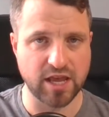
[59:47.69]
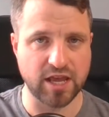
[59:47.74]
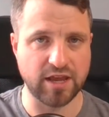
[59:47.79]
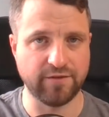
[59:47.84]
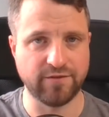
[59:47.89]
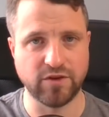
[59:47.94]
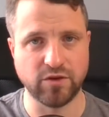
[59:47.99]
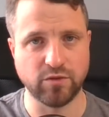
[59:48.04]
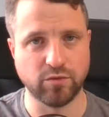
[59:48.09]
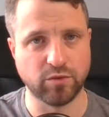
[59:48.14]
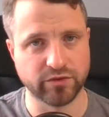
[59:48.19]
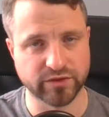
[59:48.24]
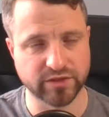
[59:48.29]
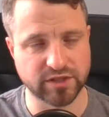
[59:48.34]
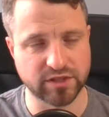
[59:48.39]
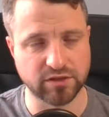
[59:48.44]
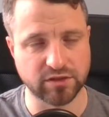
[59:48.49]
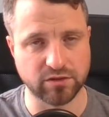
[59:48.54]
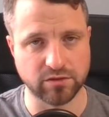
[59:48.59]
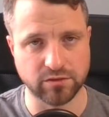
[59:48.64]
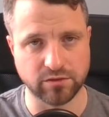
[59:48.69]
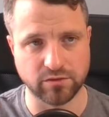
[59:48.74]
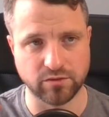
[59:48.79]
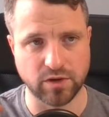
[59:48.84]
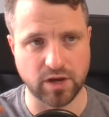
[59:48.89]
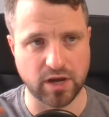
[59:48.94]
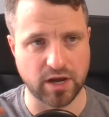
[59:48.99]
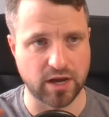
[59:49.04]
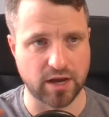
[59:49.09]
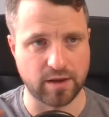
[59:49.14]
if you want
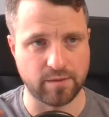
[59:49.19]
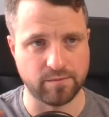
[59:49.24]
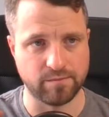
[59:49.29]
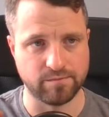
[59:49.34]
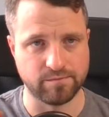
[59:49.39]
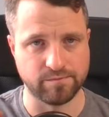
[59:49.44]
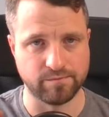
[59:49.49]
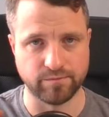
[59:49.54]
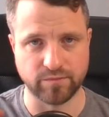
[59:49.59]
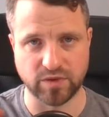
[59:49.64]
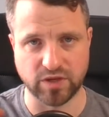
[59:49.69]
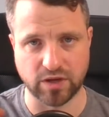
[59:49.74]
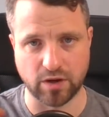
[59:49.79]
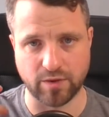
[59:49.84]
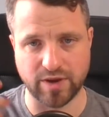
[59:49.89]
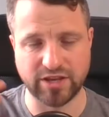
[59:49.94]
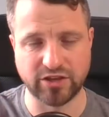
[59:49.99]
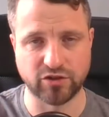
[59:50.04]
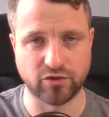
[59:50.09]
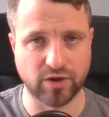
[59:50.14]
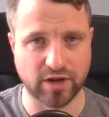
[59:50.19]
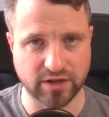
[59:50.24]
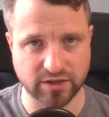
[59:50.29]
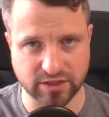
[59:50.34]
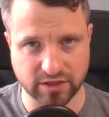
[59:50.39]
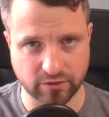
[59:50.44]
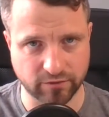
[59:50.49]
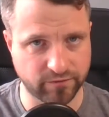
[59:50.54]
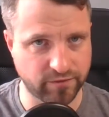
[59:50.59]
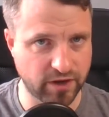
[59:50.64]
to um, you know integrate
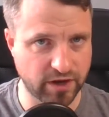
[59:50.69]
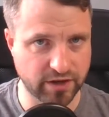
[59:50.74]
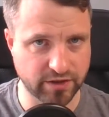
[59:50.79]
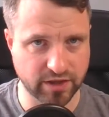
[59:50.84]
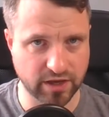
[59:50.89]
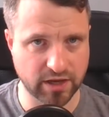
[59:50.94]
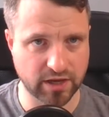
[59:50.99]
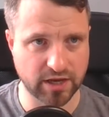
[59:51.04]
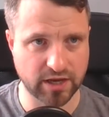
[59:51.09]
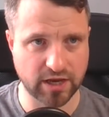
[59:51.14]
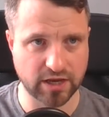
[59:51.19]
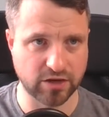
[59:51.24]
yourself further,